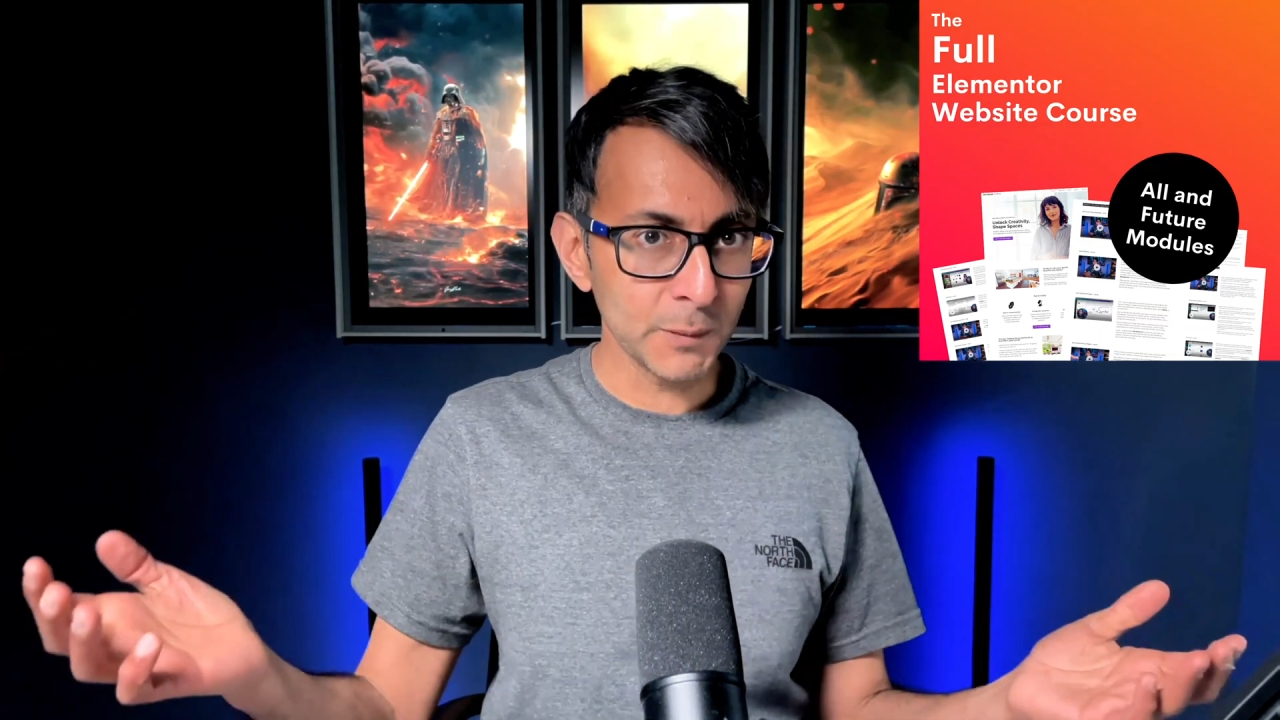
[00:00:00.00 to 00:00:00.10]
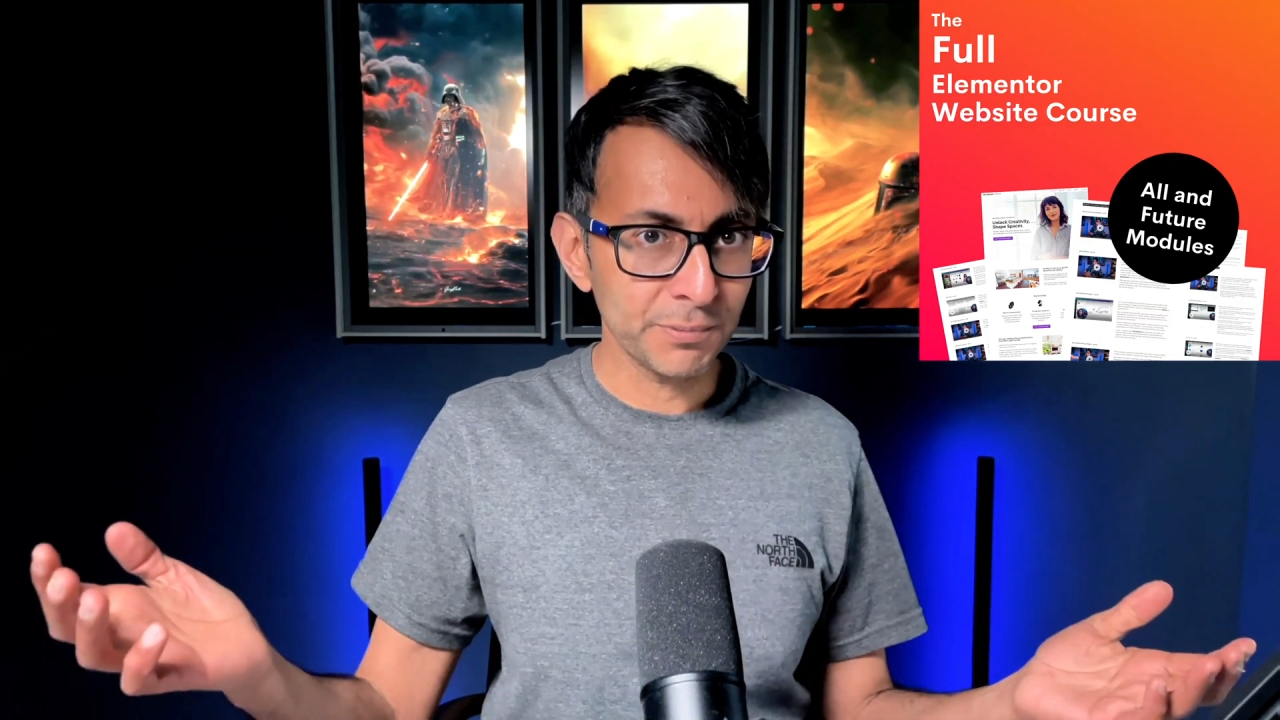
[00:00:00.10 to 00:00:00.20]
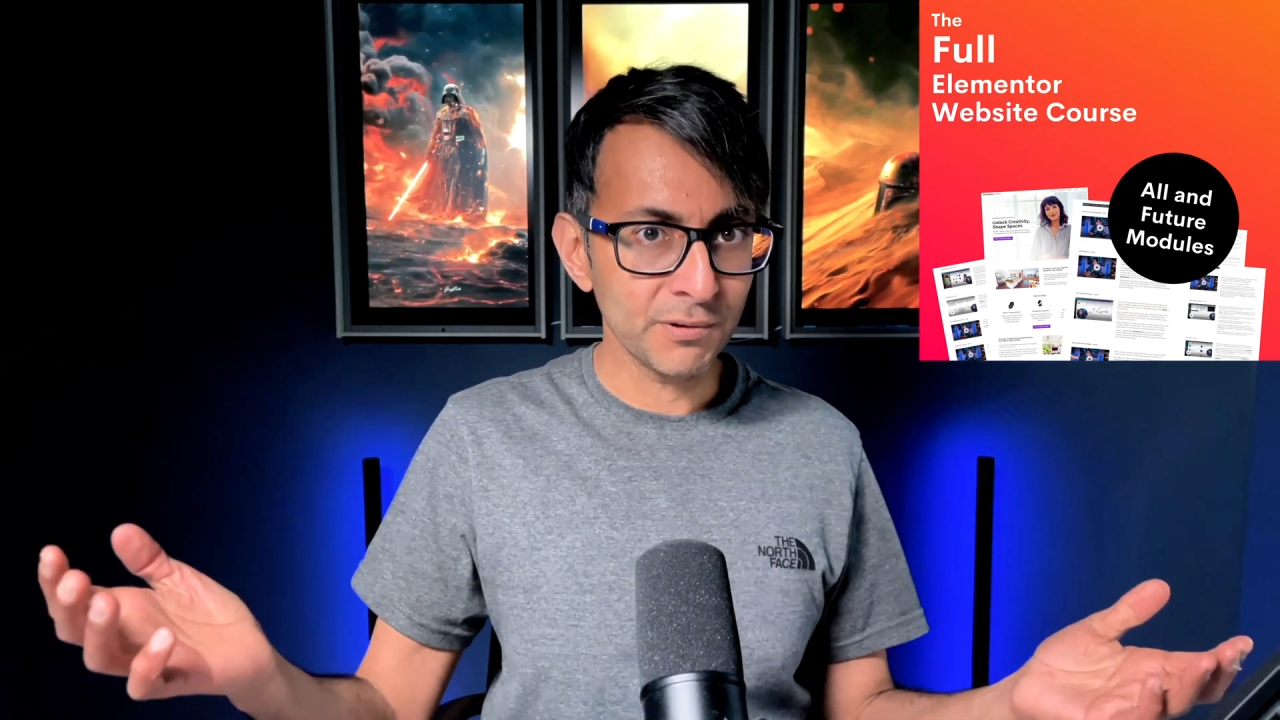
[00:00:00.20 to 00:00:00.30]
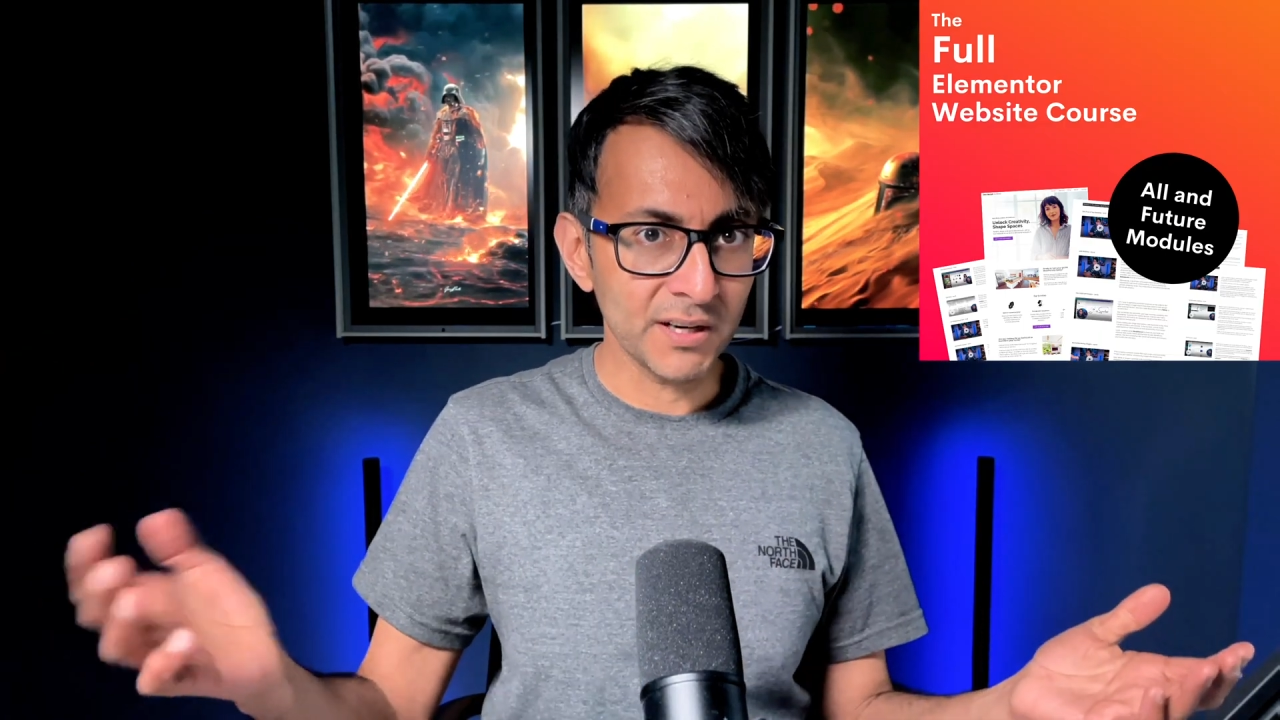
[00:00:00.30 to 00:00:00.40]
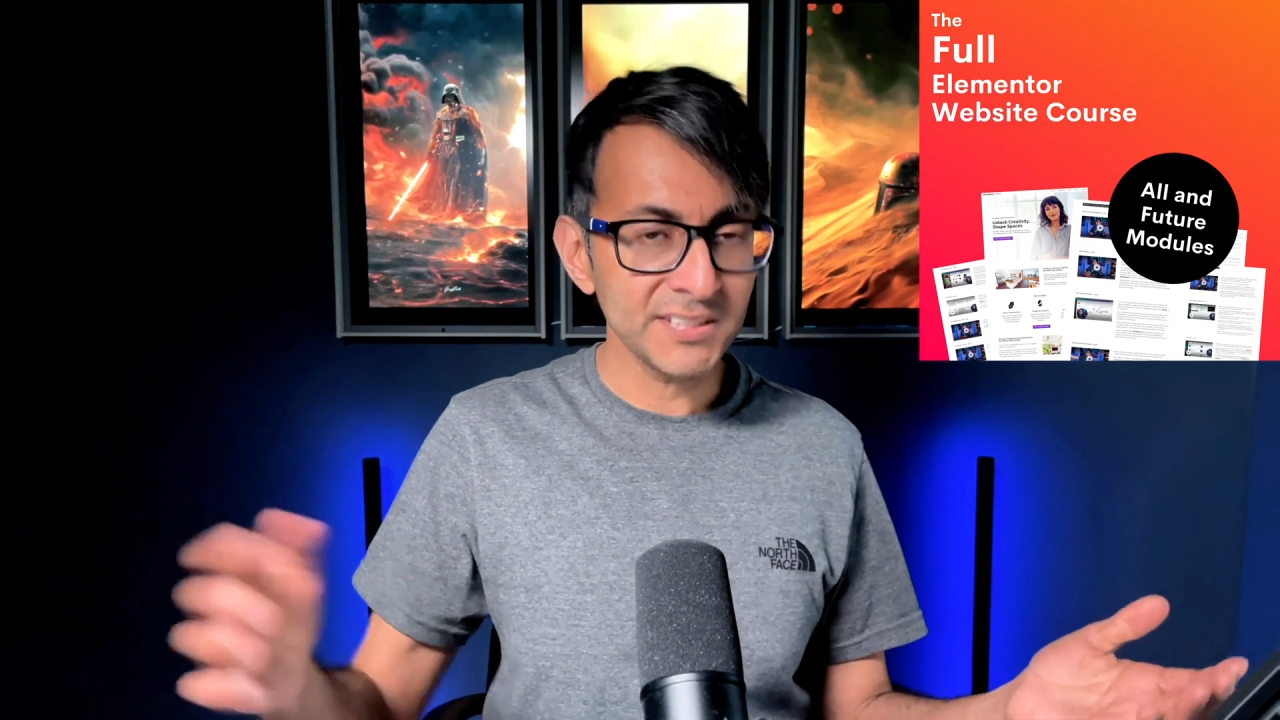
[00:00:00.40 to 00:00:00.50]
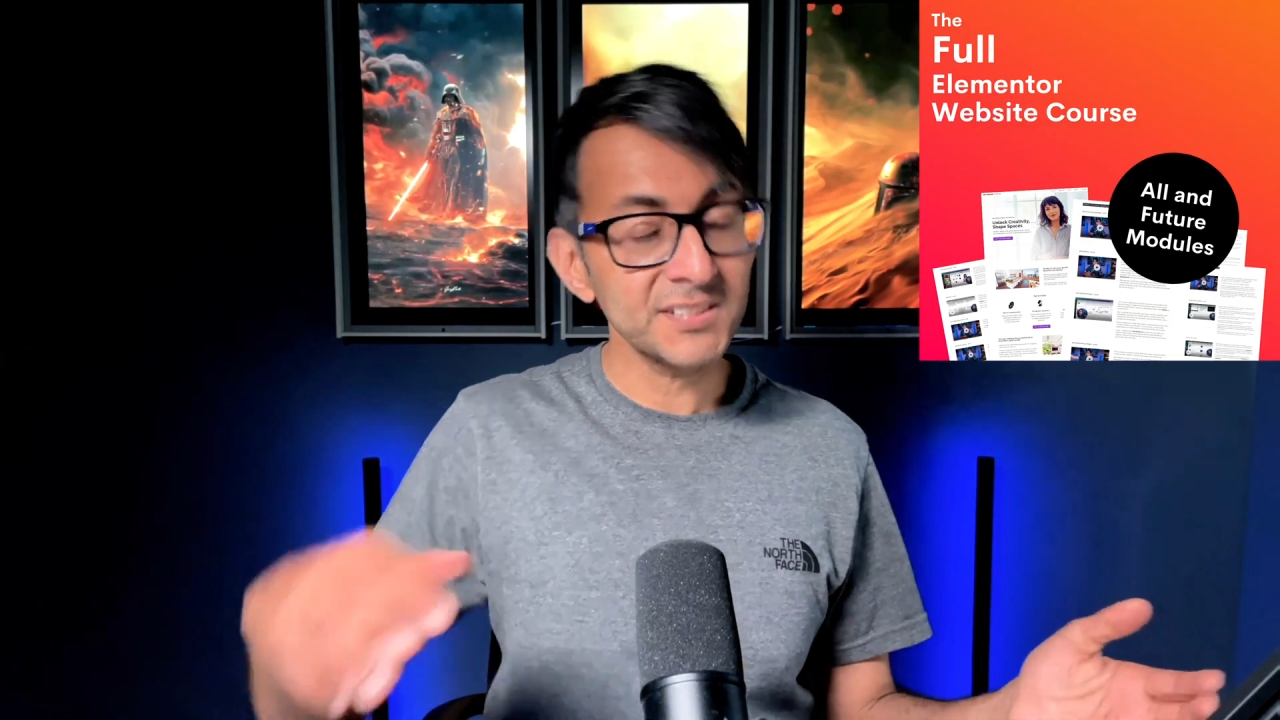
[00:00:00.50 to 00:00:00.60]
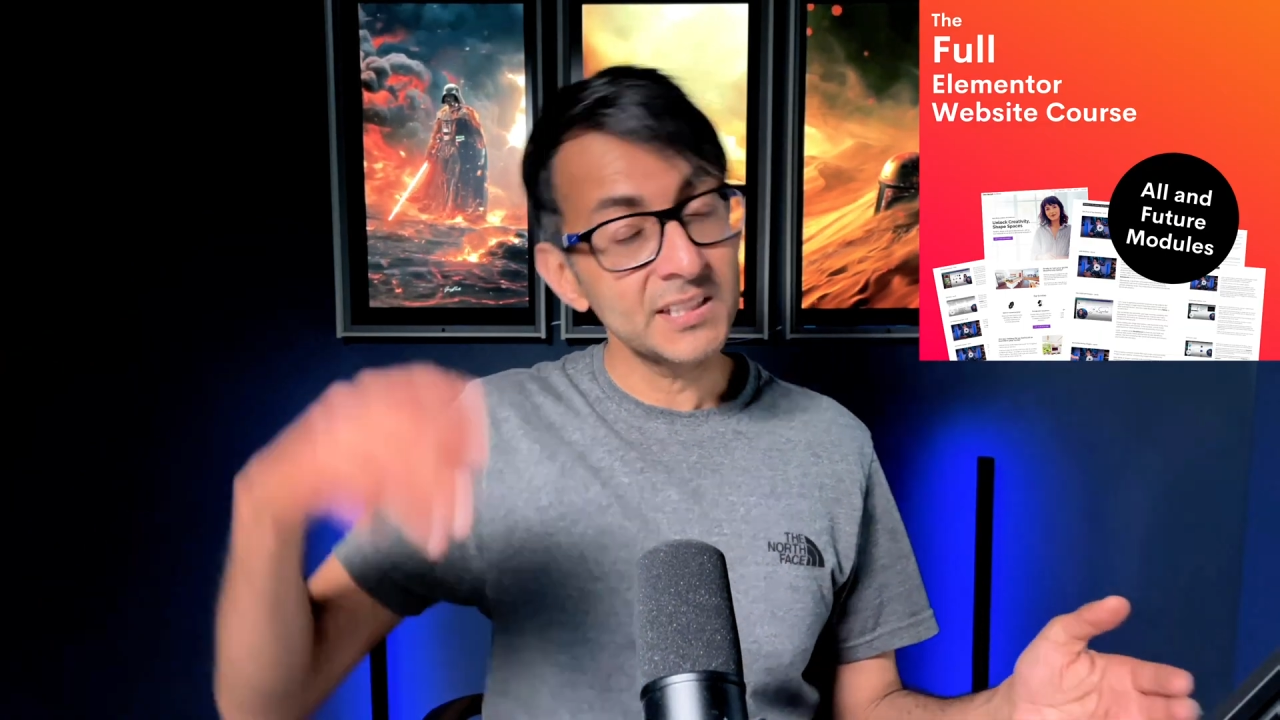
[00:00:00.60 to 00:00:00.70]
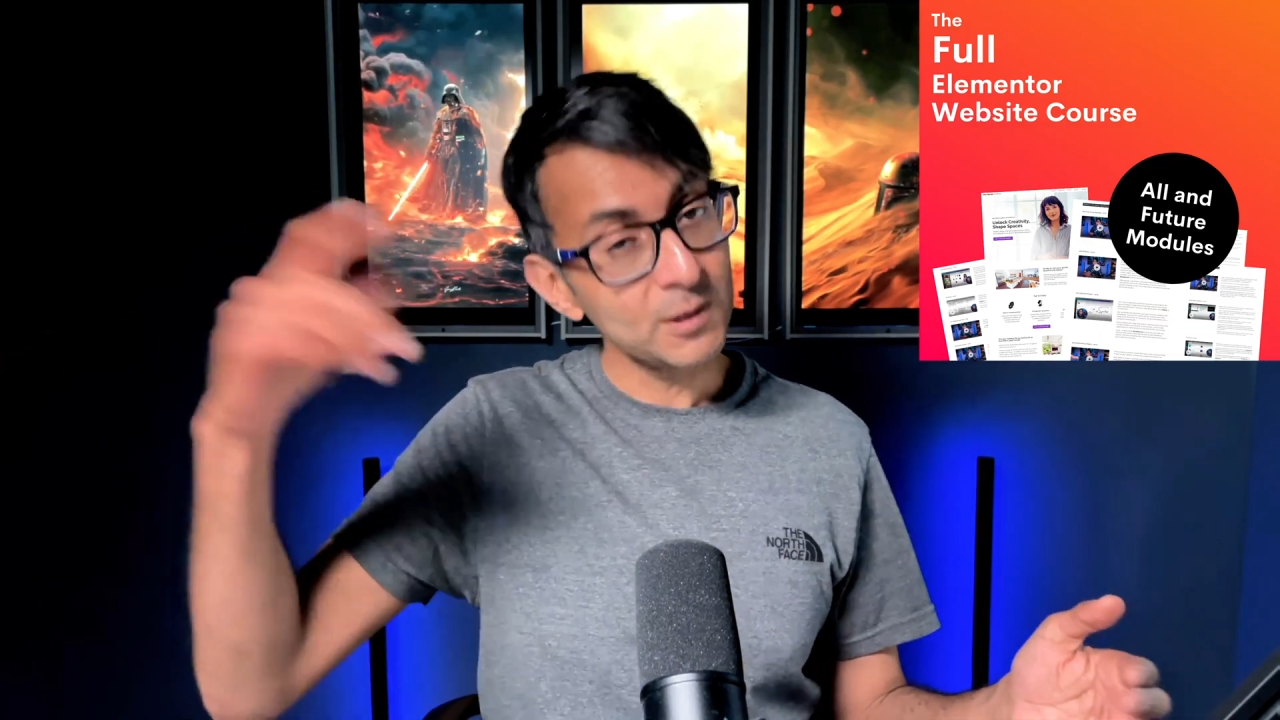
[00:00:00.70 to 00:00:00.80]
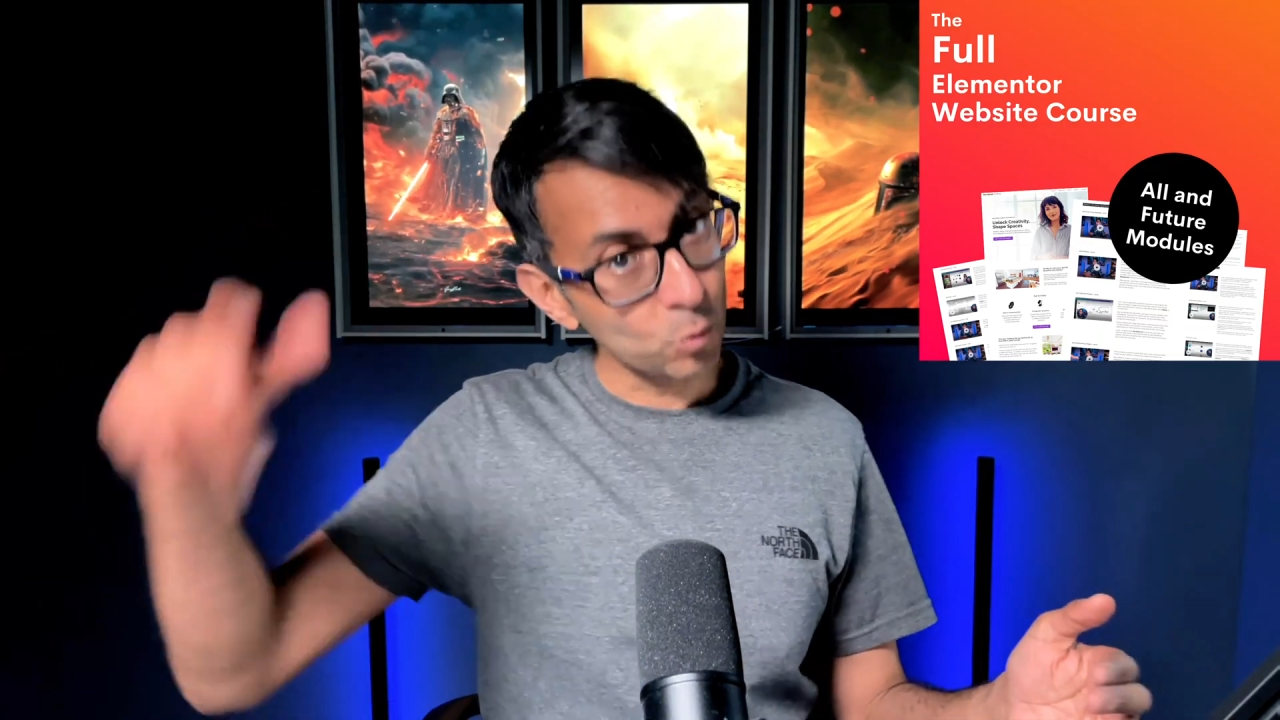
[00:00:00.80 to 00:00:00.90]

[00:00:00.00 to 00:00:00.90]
price